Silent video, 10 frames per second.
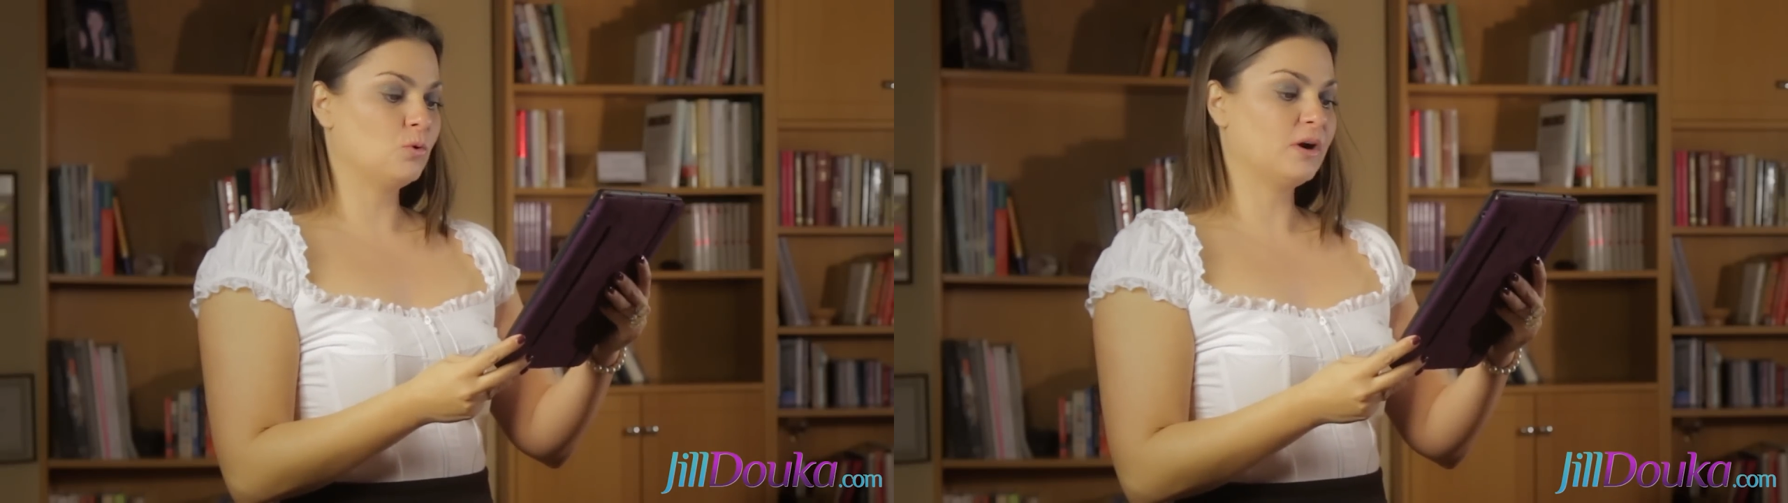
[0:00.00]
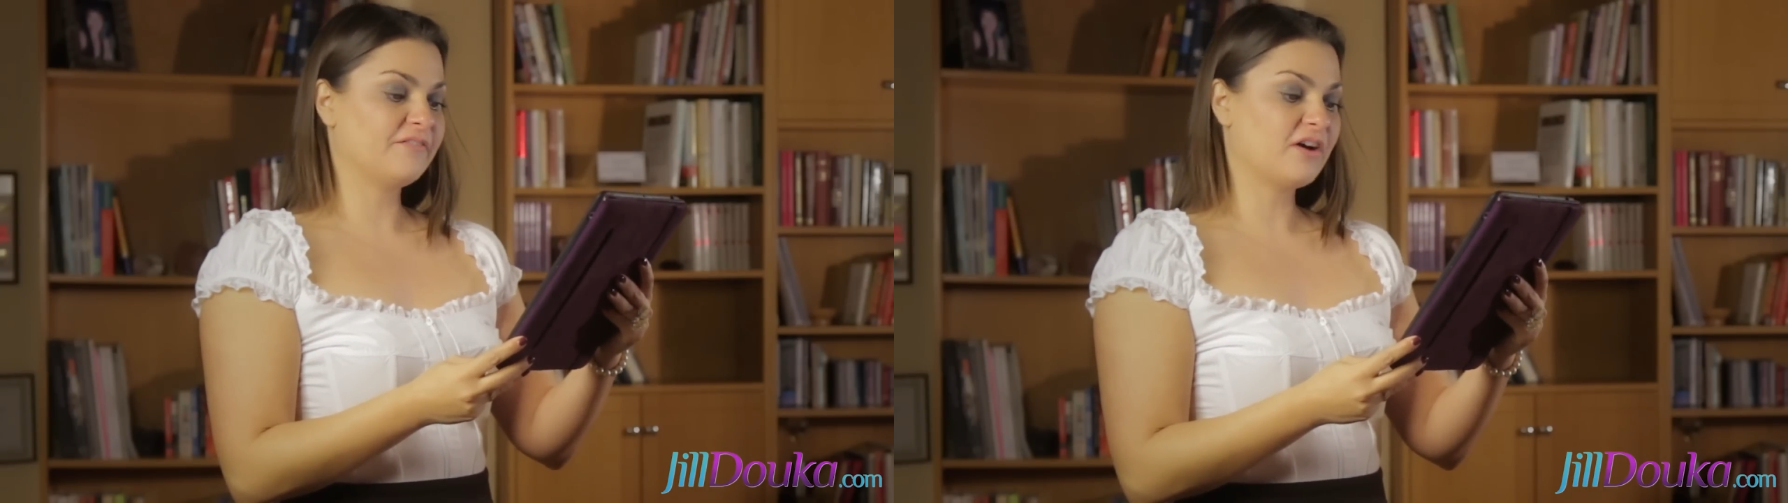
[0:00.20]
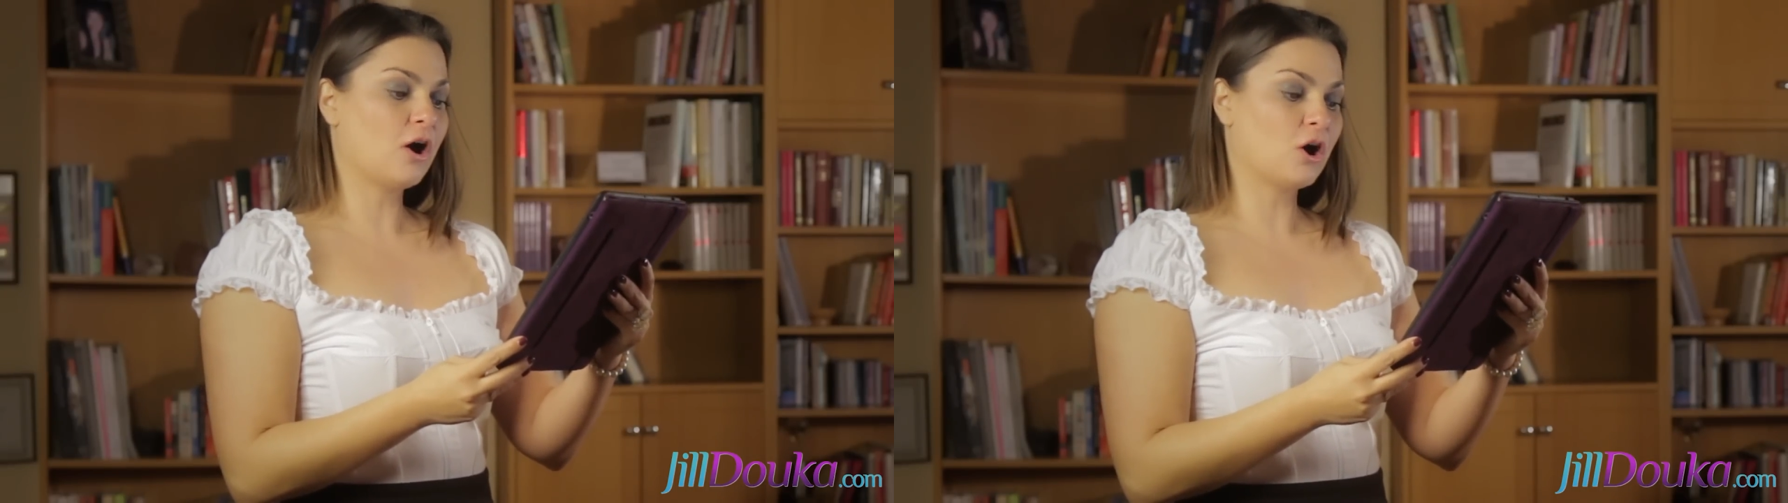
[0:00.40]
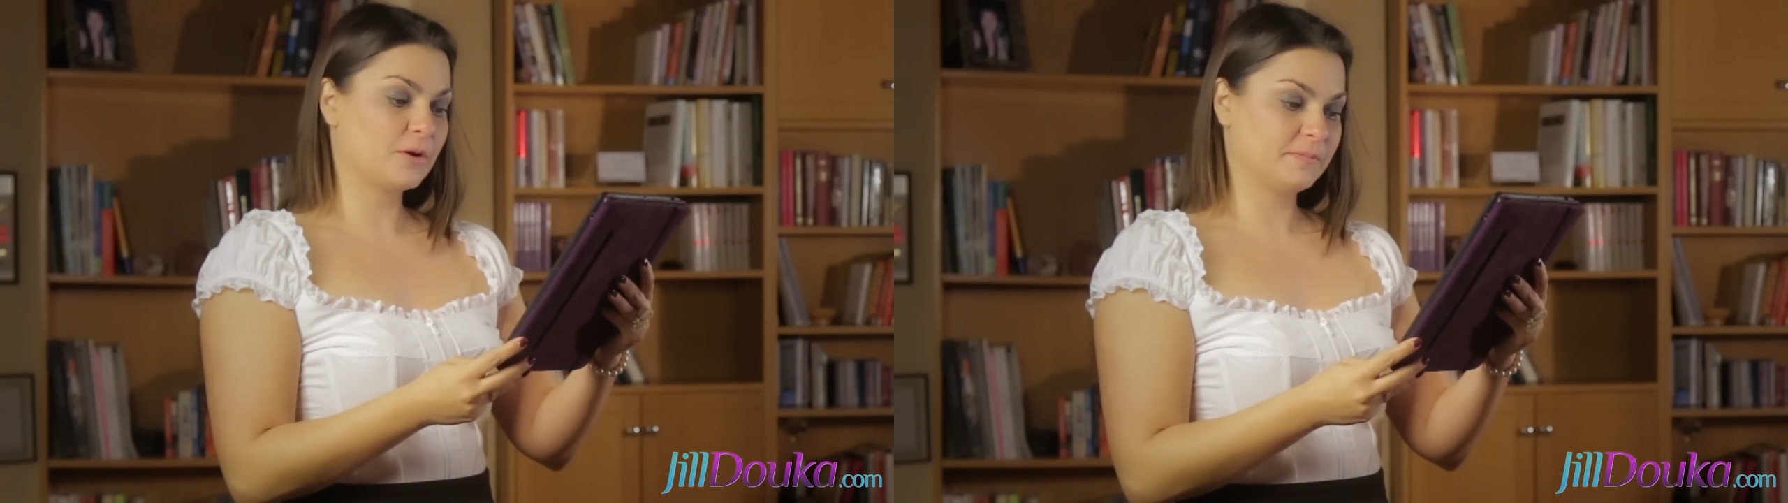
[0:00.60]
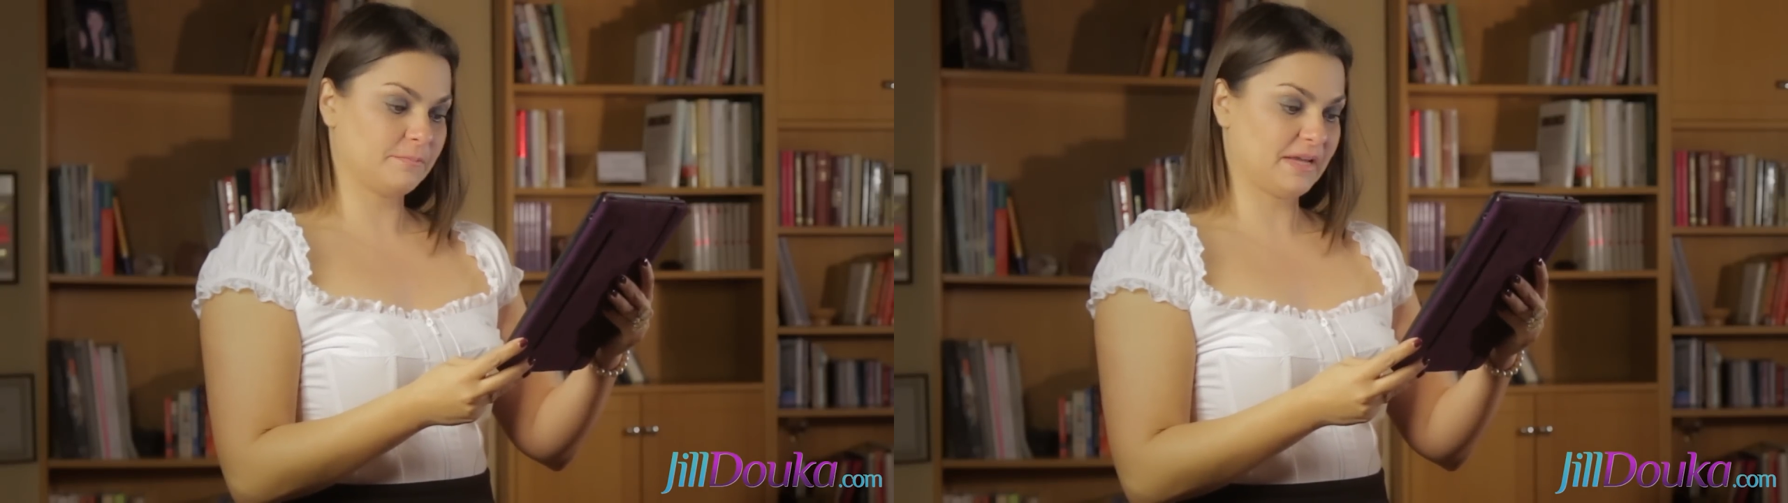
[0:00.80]
who have
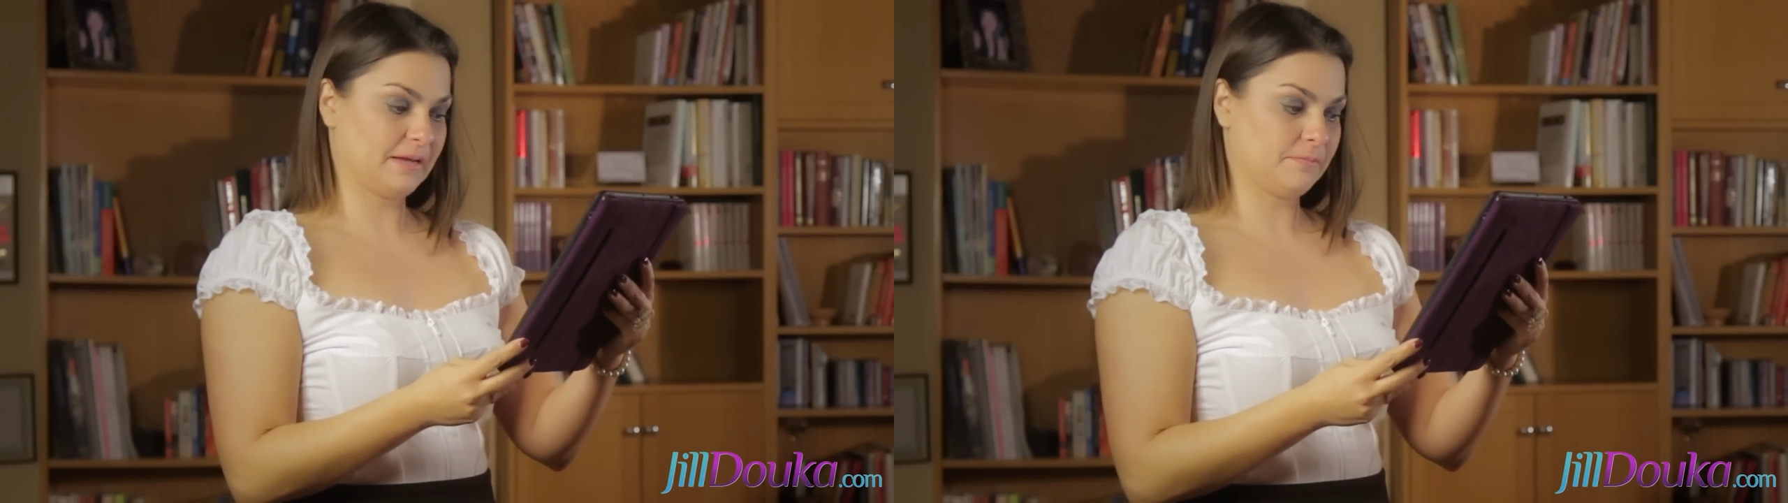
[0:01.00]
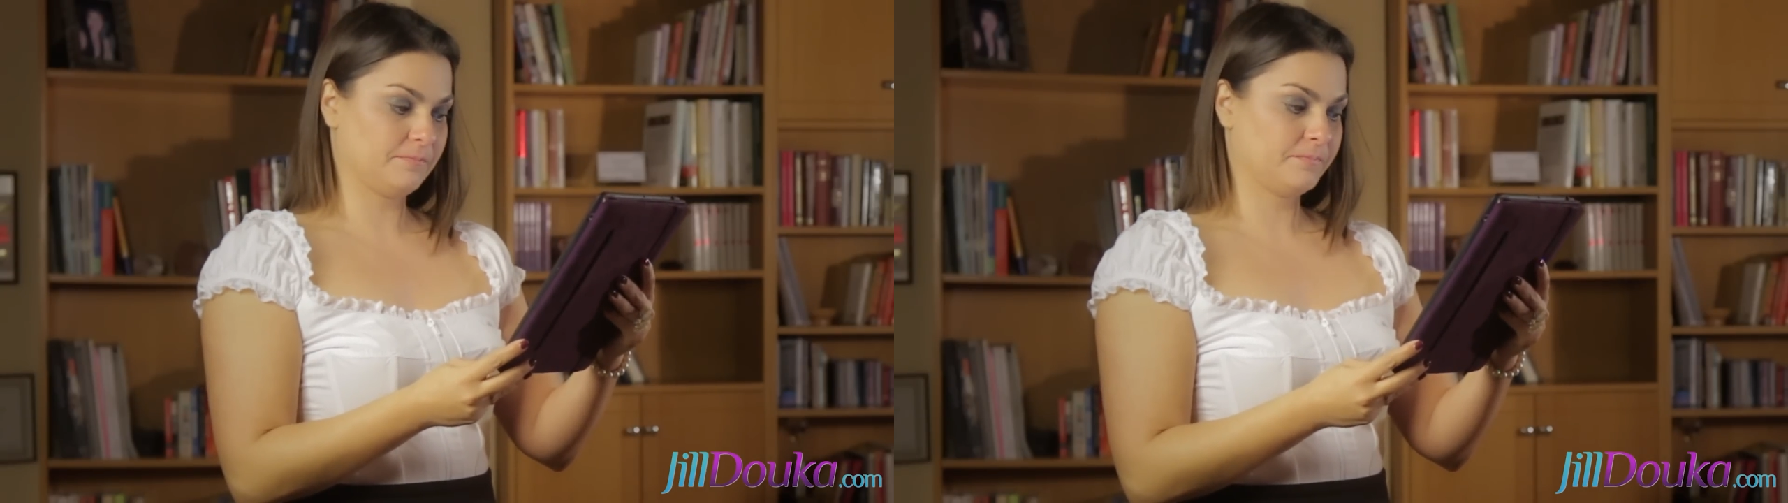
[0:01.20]
harmed me.